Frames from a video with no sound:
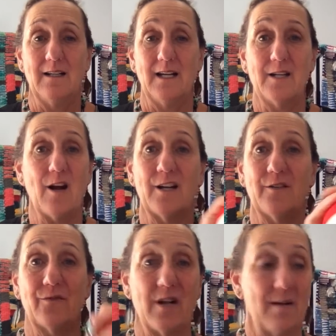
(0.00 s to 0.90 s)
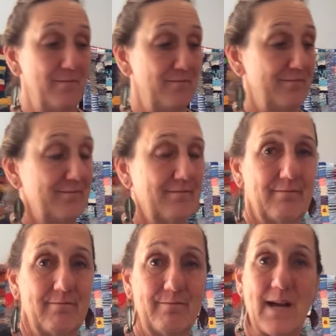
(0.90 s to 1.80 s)
yarn from
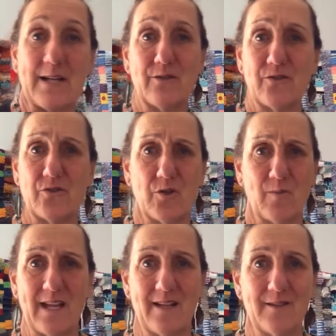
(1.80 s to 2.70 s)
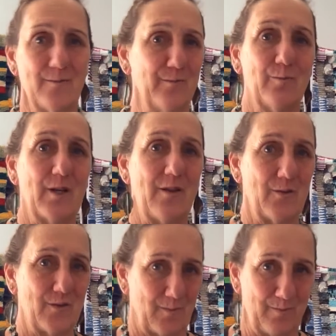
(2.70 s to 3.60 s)
Michael's or Joann's, one of
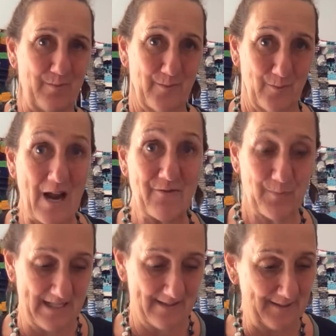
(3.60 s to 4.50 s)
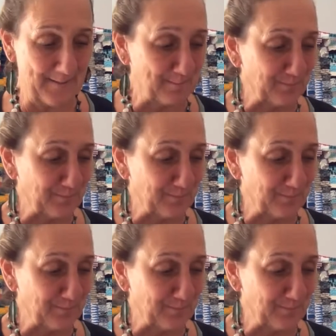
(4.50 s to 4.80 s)
those craft places.